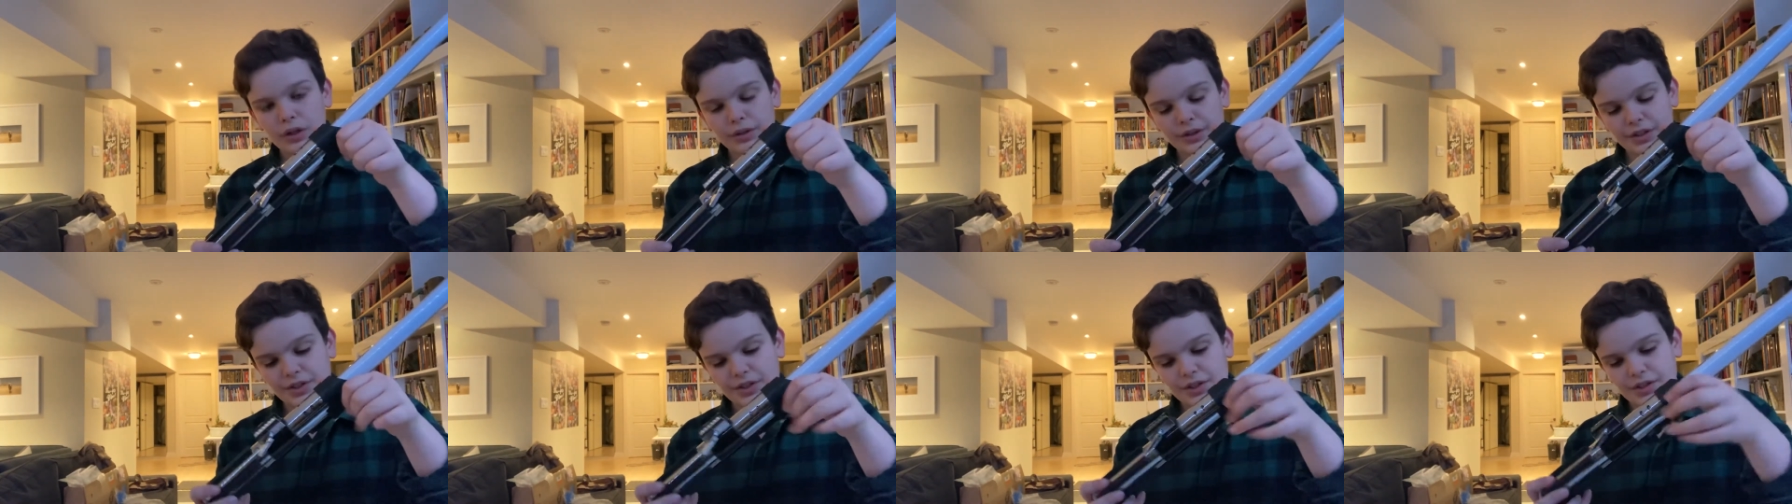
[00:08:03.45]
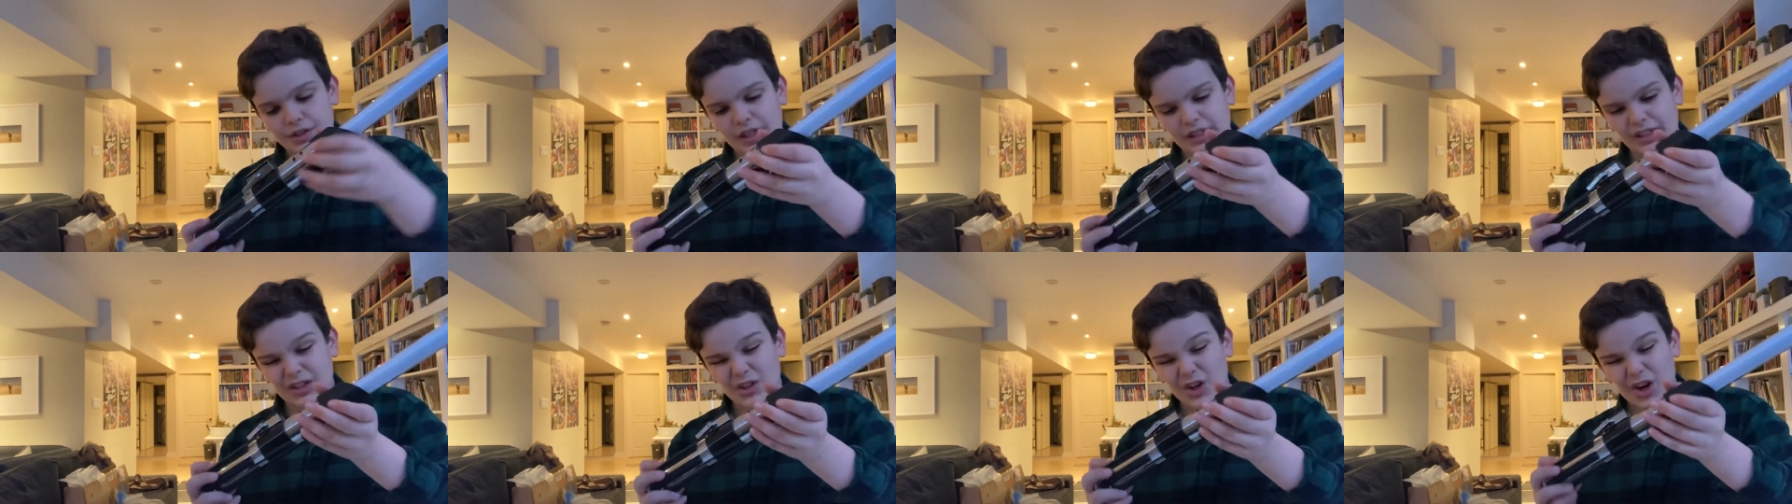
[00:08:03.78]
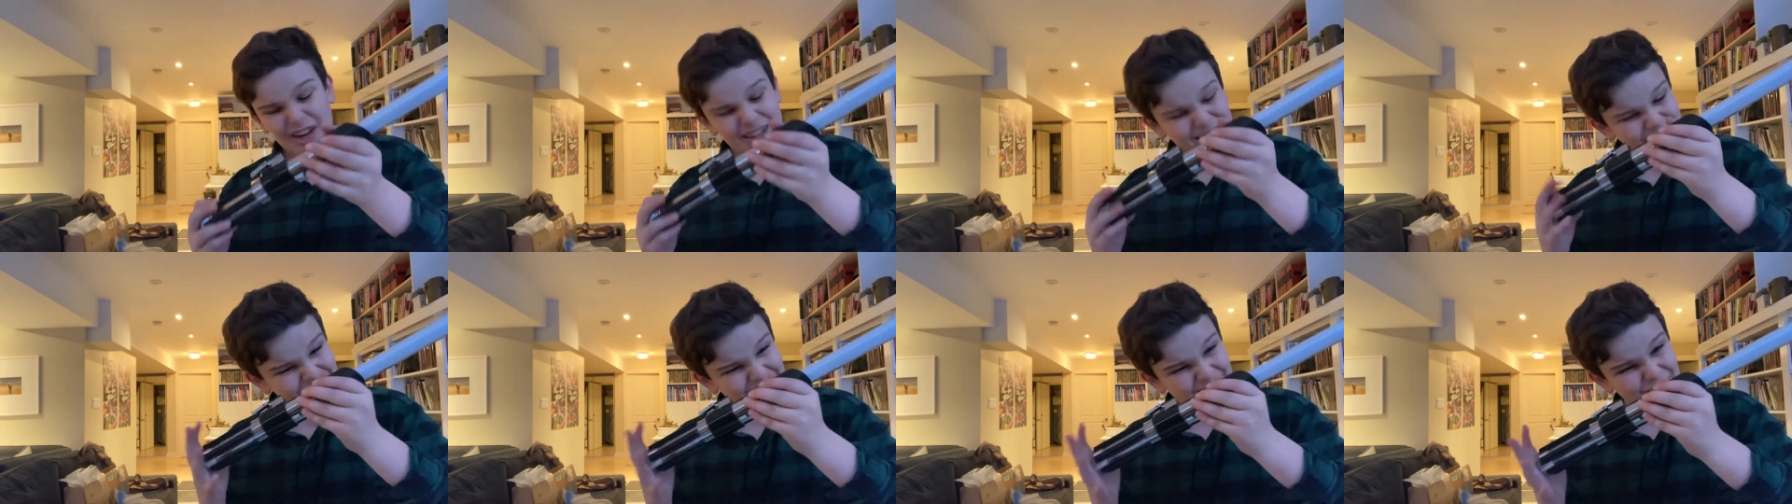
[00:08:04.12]
This is like
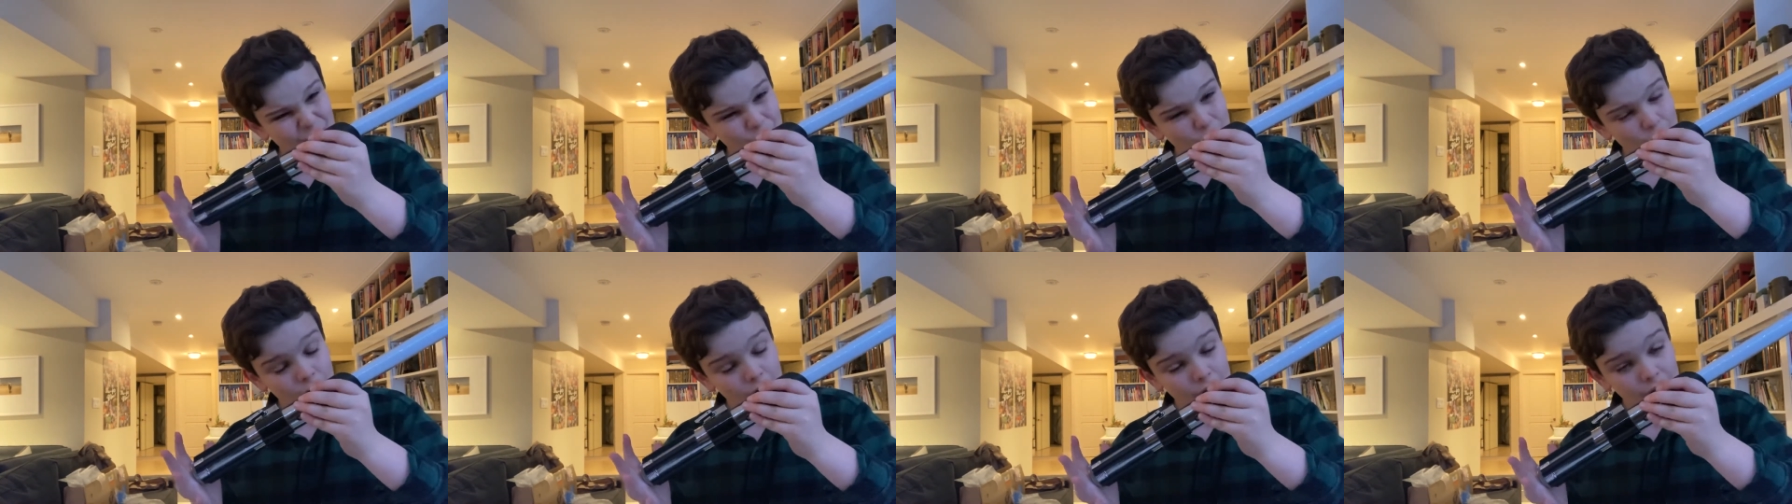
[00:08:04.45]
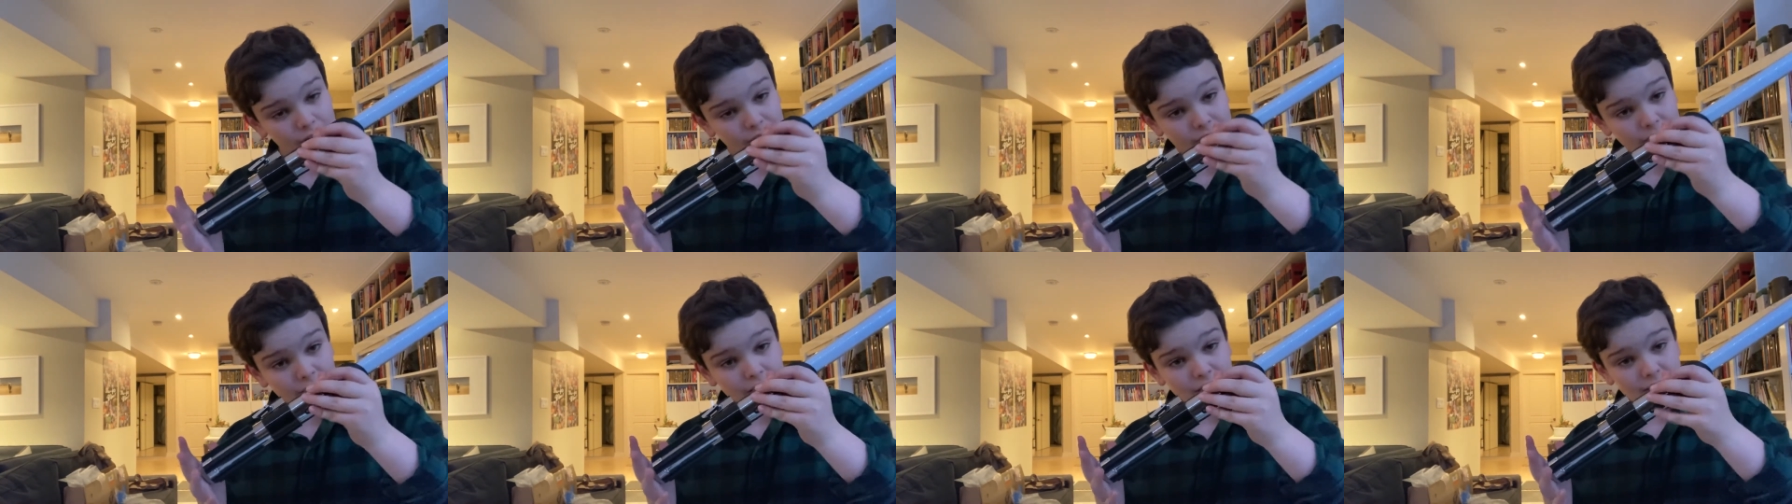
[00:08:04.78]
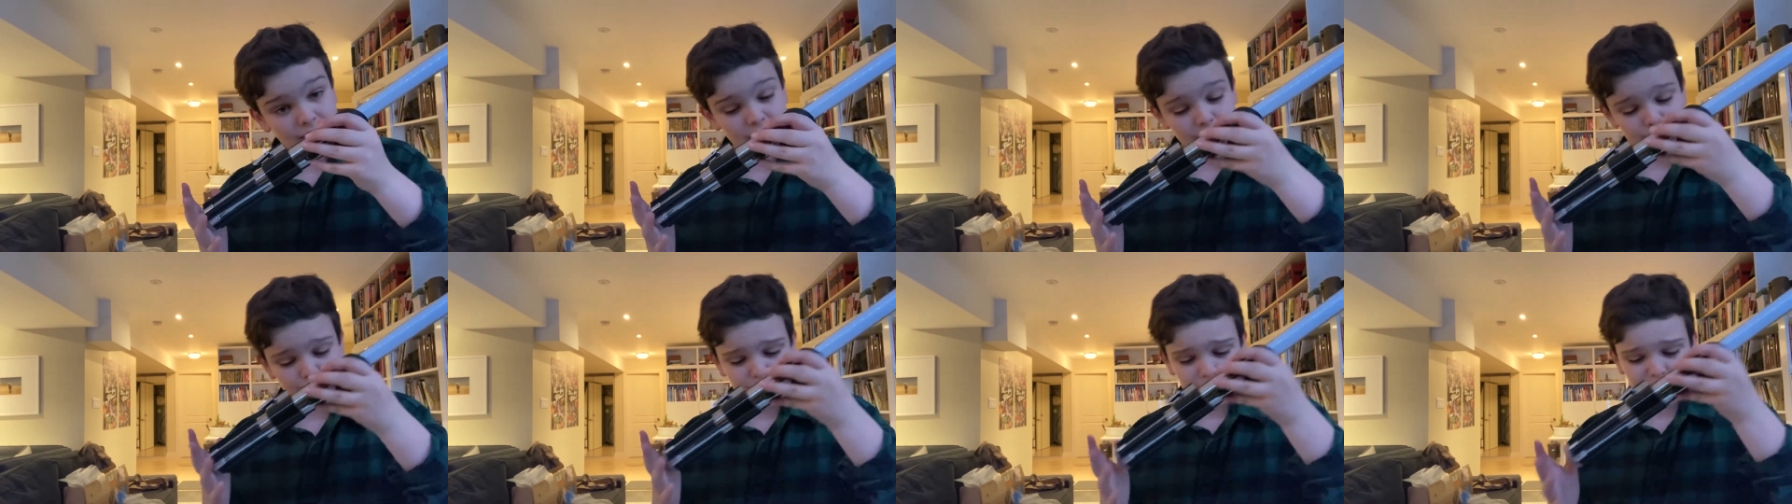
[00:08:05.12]
not as high quality
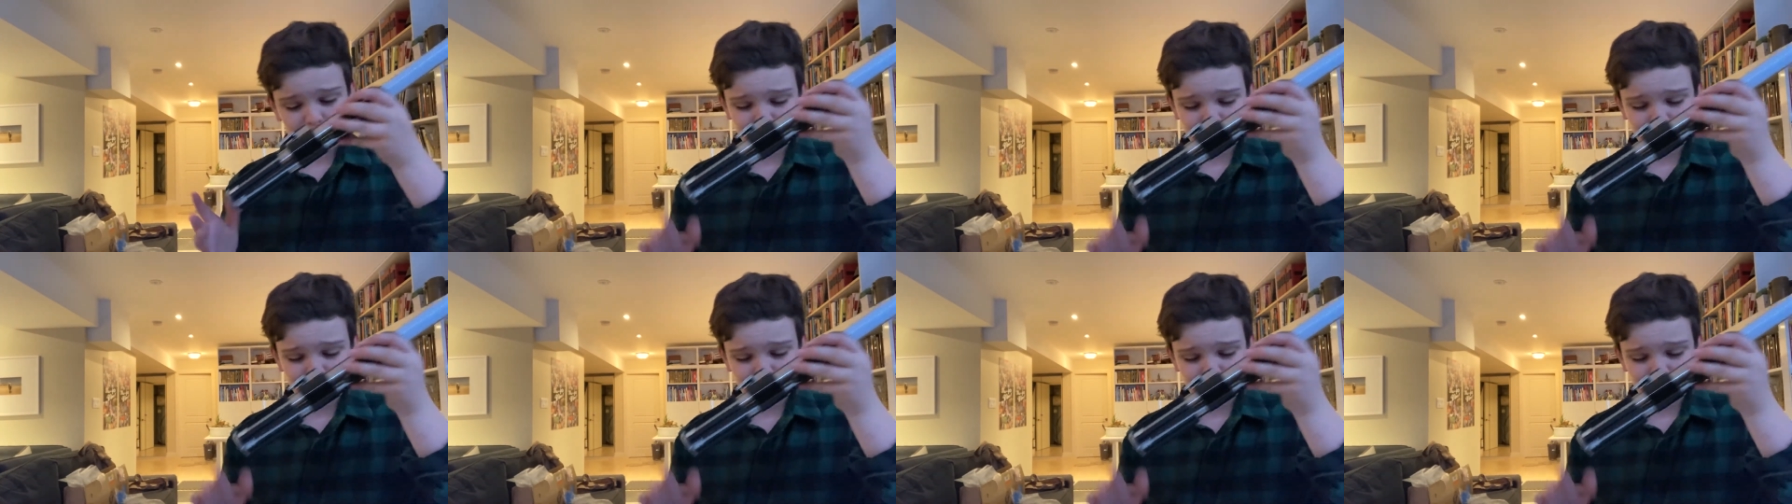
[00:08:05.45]
as my